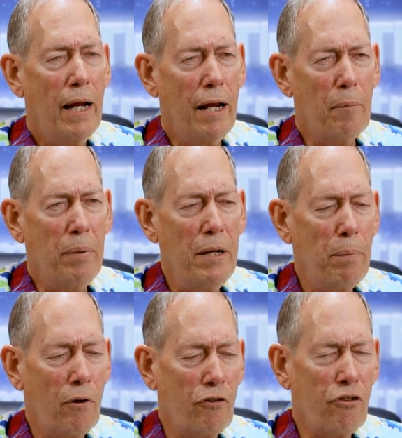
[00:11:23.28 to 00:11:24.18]
And
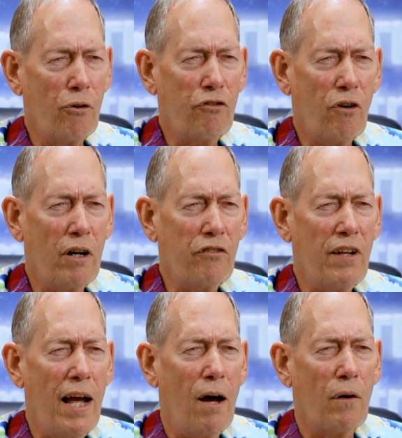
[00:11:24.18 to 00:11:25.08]
people are so stressed
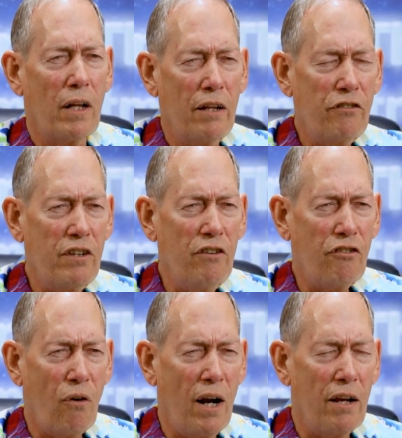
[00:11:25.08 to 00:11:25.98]
out. Let's
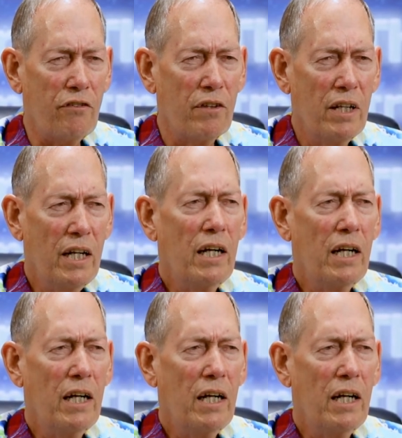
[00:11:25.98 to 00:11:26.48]
de-stress.